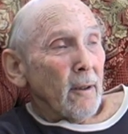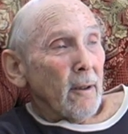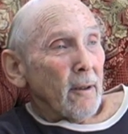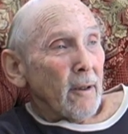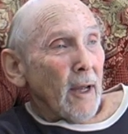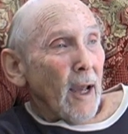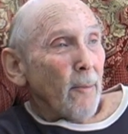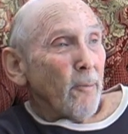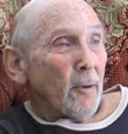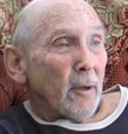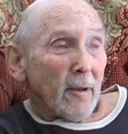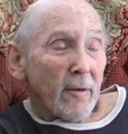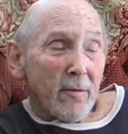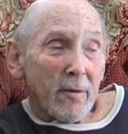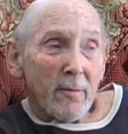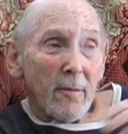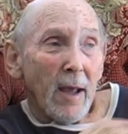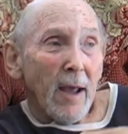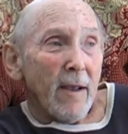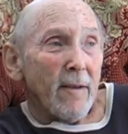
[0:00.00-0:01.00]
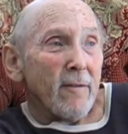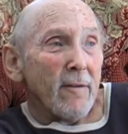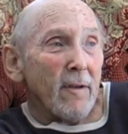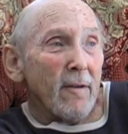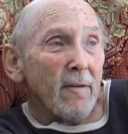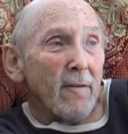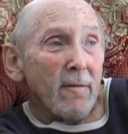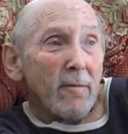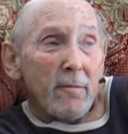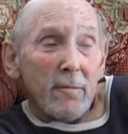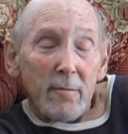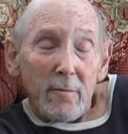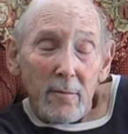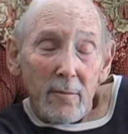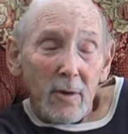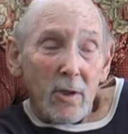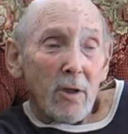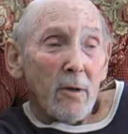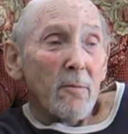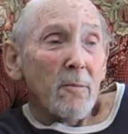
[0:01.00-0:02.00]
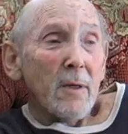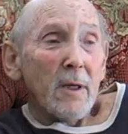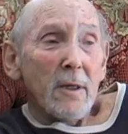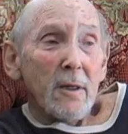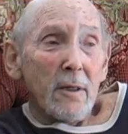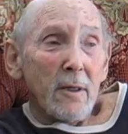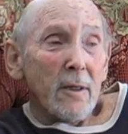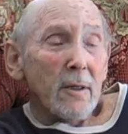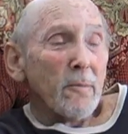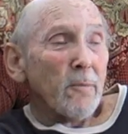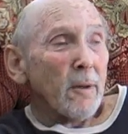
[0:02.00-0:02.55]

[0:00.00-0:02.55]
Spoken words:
Capitalism can be good,